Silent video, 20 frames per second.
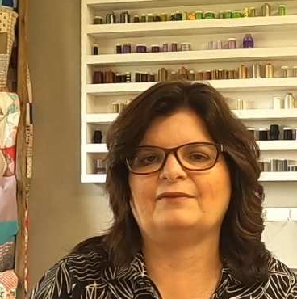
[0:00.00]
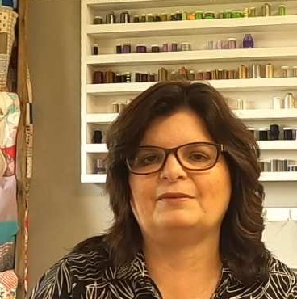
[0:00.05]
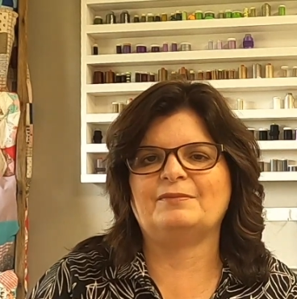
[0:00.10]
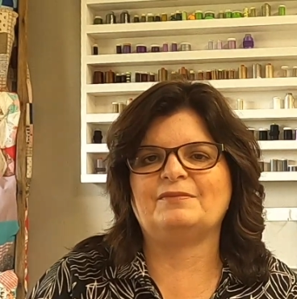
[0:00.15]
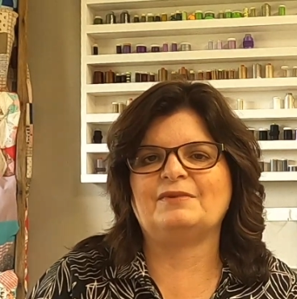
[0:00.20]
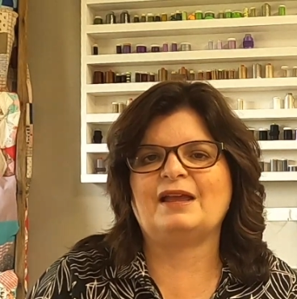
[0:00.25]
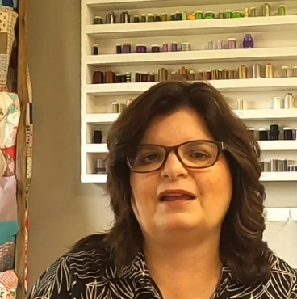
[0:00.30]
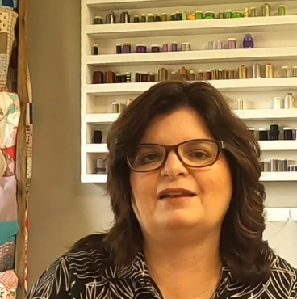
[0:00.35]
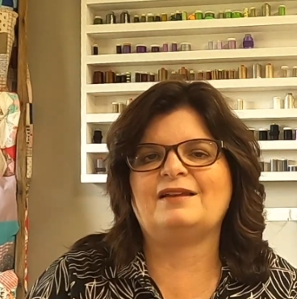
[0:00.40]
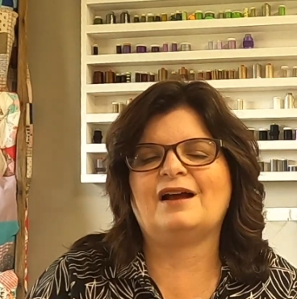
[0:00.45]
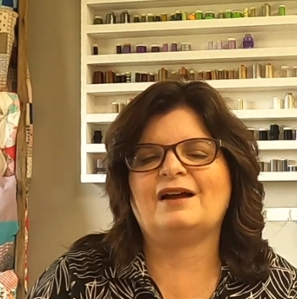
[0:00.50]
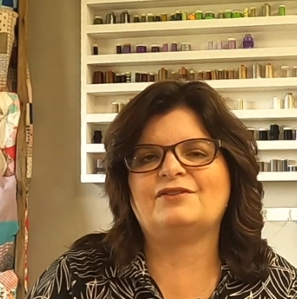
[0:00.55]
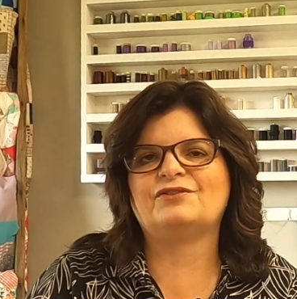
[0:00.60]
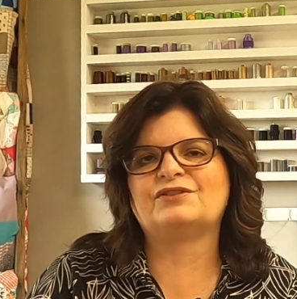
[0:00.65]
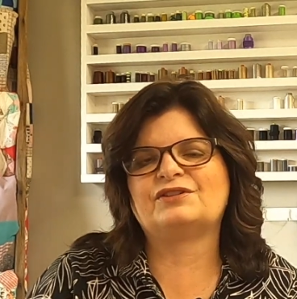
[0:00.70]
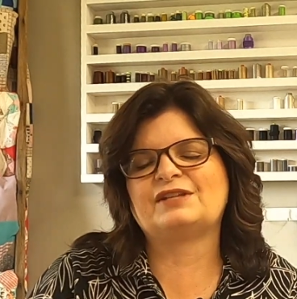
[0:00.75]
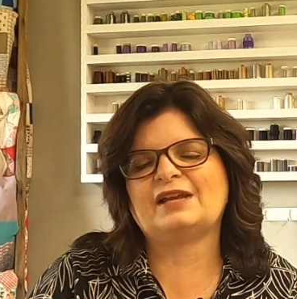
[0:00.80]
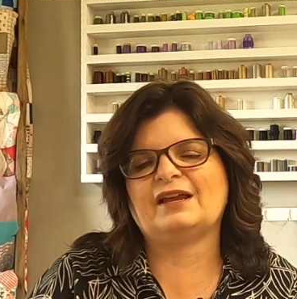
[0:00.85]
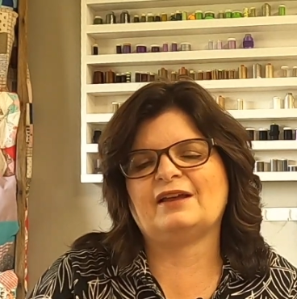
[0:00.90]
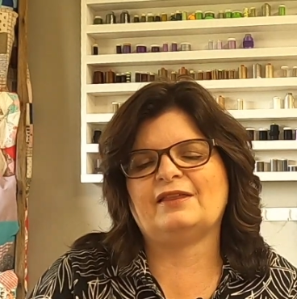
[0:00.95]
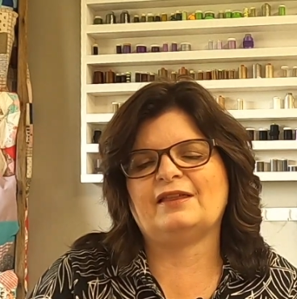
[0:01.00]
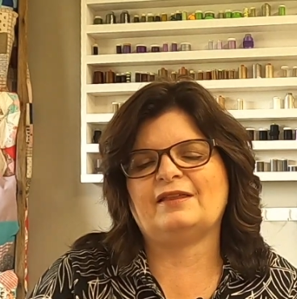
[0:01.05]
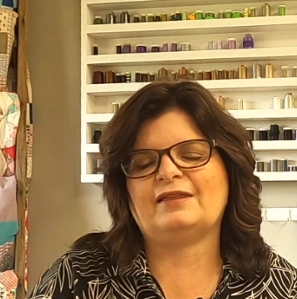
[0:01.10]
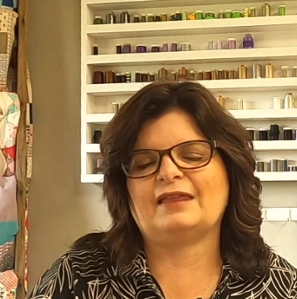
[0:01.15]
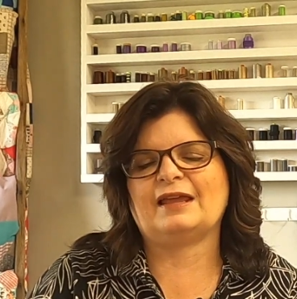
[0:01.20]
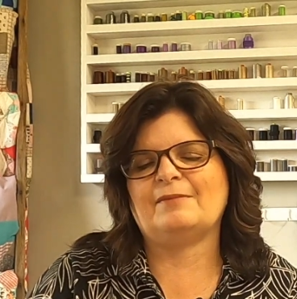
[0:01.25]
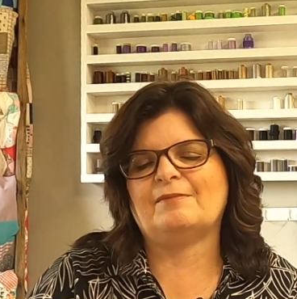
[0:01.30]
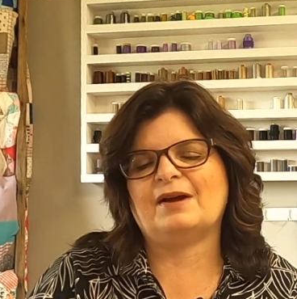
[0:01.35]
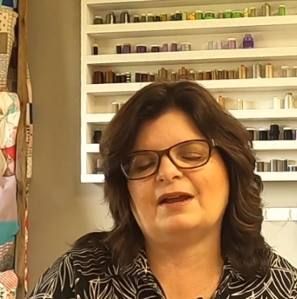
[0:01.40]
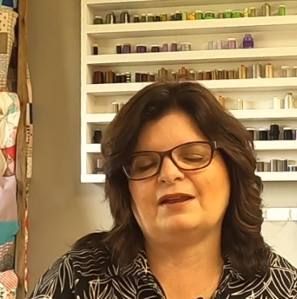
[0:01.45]
and understand that
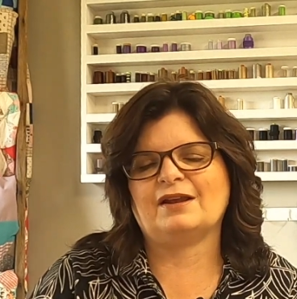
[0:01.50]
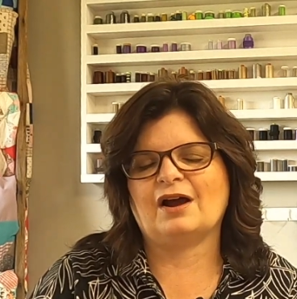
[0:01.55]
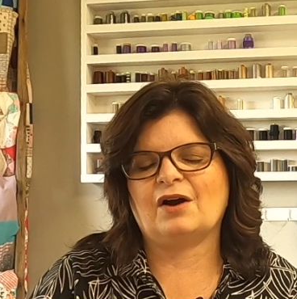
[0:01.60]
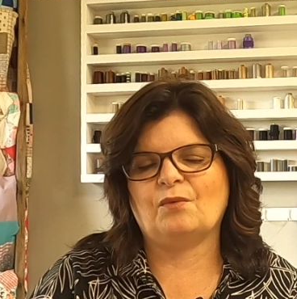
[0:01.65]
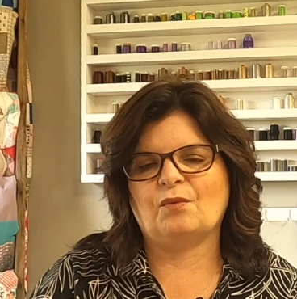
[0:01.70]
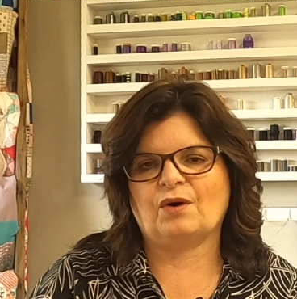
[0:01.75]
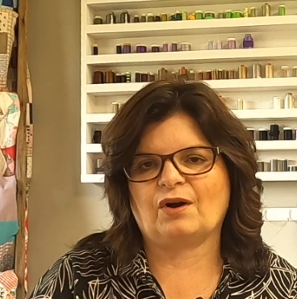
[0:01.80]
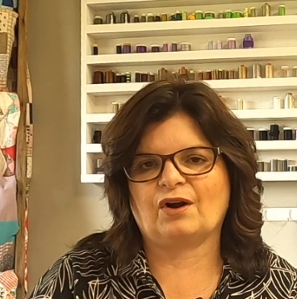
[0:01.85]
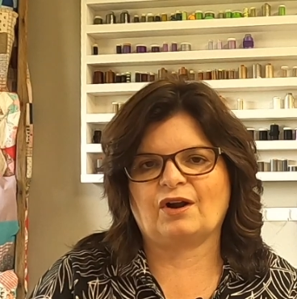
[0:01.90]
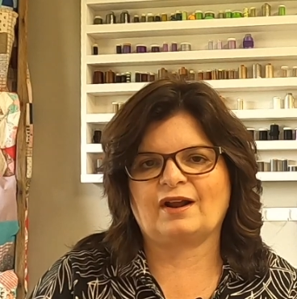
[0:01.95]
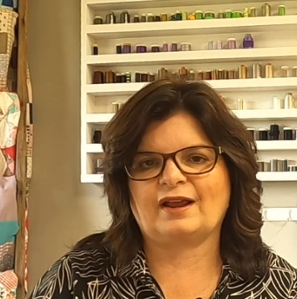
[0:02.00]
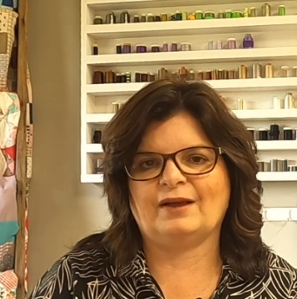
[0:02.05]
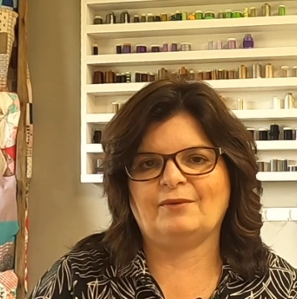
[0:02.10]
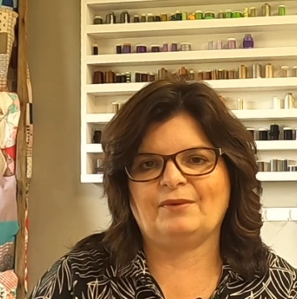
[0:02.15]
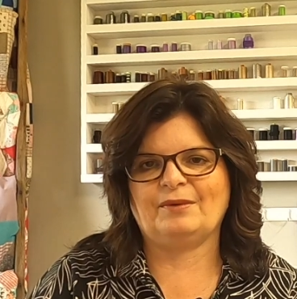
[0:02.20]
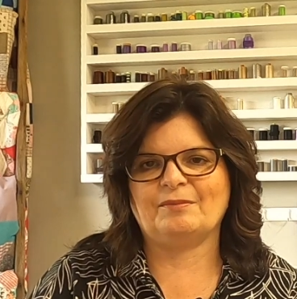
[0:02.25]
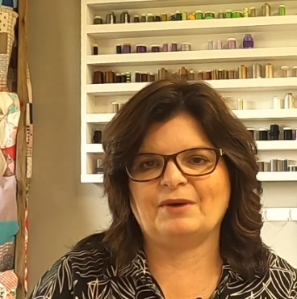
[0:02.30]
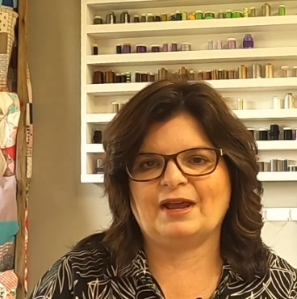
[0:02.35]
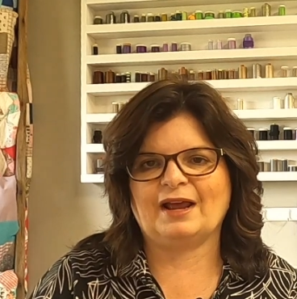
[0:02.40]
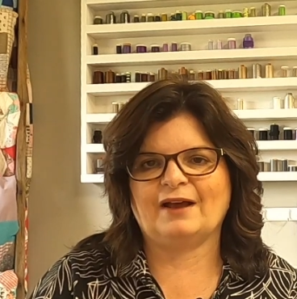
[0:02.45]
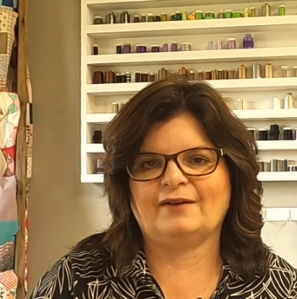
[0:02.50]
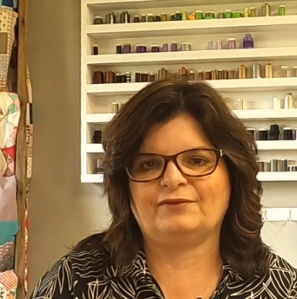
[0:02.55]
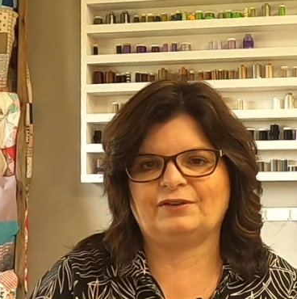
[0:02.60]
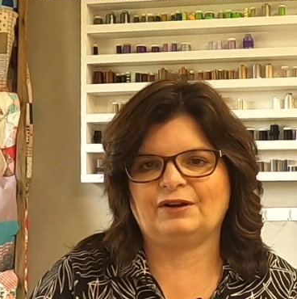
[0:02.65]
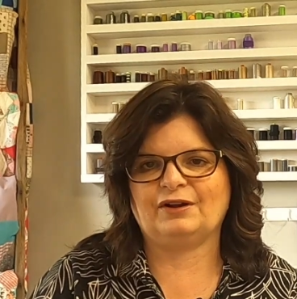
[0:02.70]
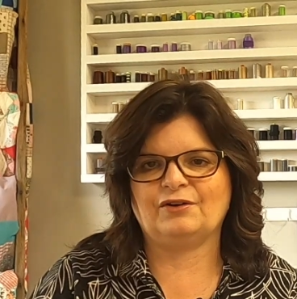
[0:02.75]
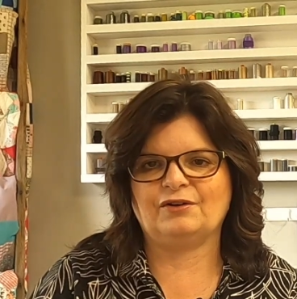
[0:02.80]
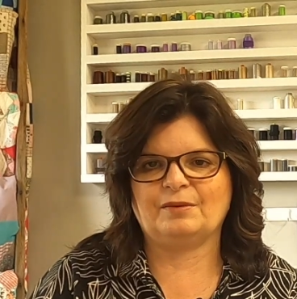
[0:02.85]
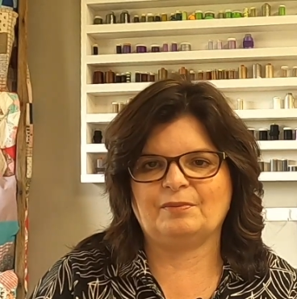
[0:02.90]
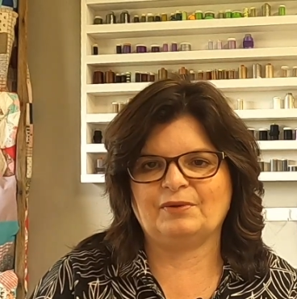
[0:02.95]
they might not work and we might have to
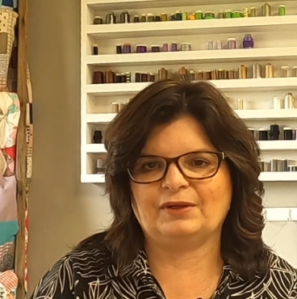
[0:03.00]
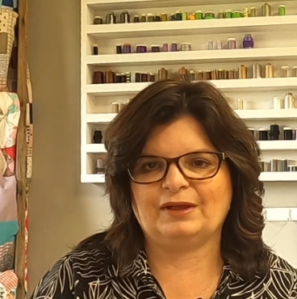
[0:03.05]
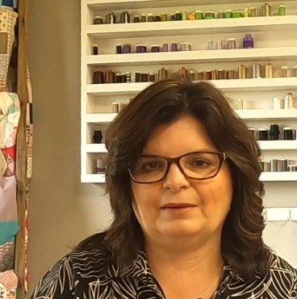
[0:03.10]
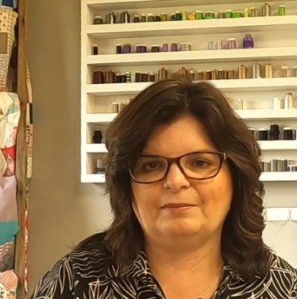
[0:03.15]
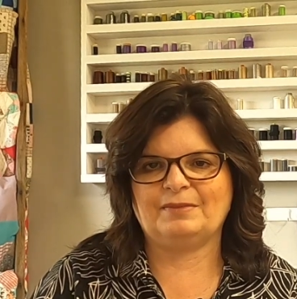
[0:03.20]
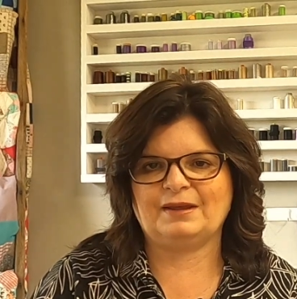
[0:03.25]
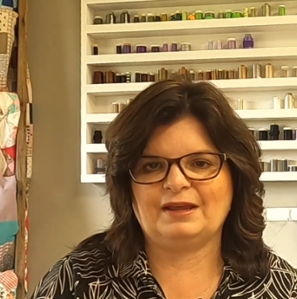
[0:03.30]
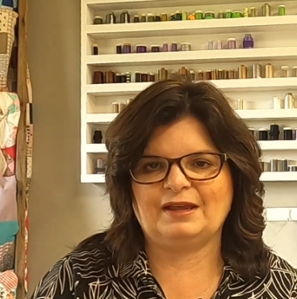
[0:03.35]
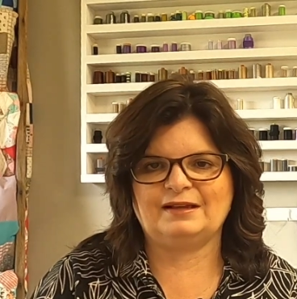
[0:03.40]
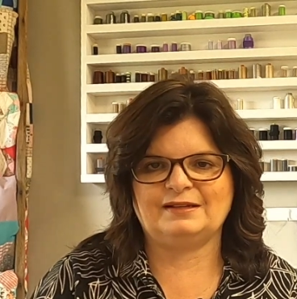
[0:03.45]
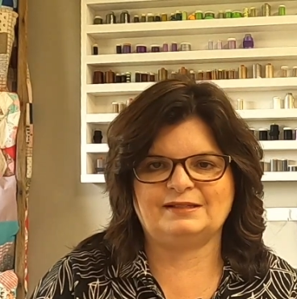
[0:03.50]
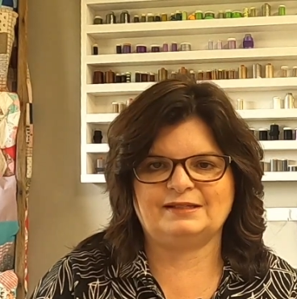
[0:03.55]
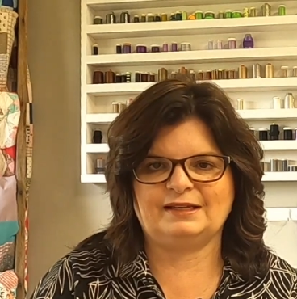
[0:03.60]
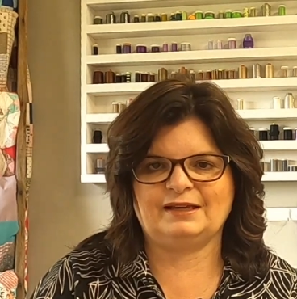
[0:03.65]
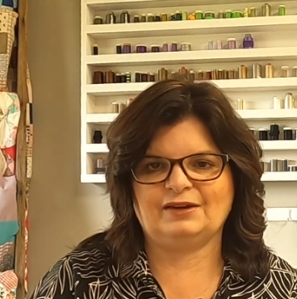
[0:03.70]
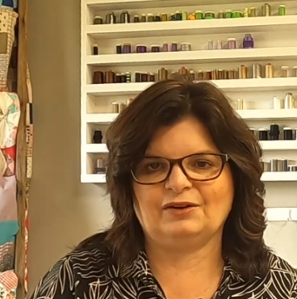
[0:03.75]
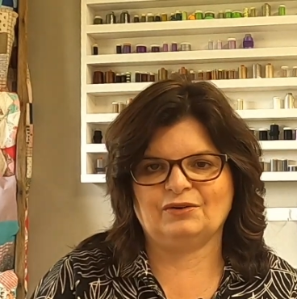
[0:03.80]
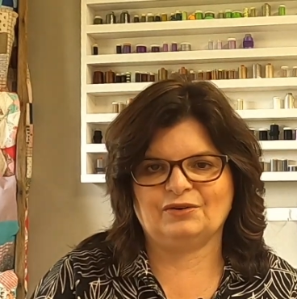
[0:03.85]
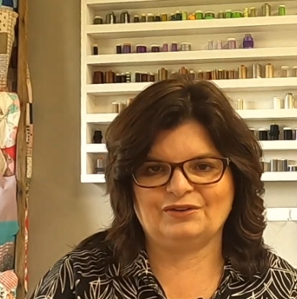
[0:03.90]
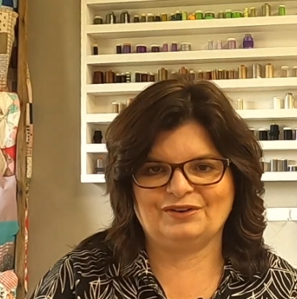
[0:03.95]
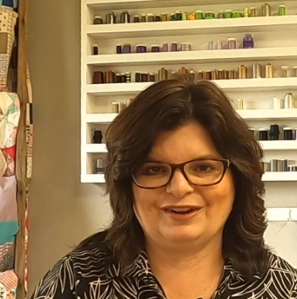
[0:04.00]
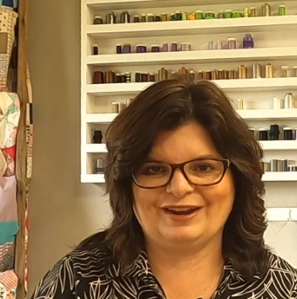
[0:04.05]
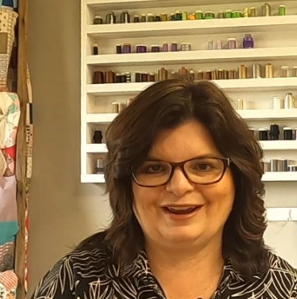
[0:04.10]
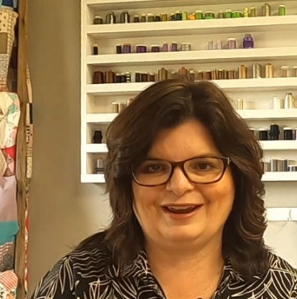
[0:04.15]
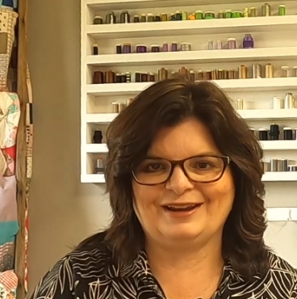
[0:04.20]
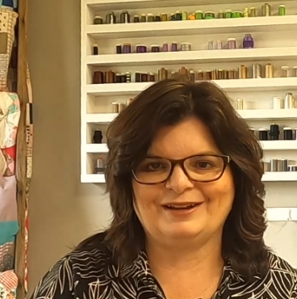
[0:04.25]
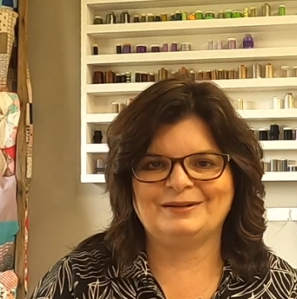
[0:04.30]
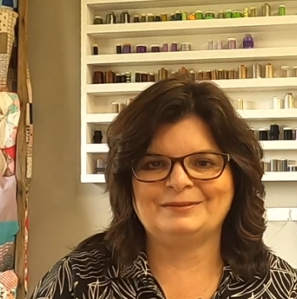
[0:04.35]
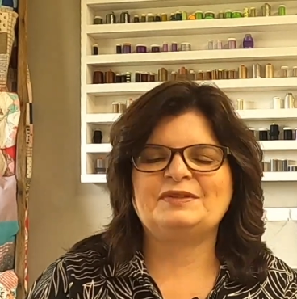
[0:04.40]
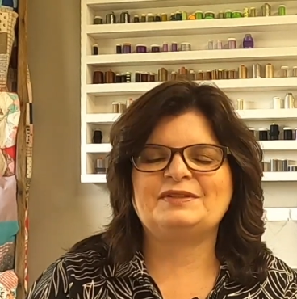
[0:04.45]
go to plan B, C, or D.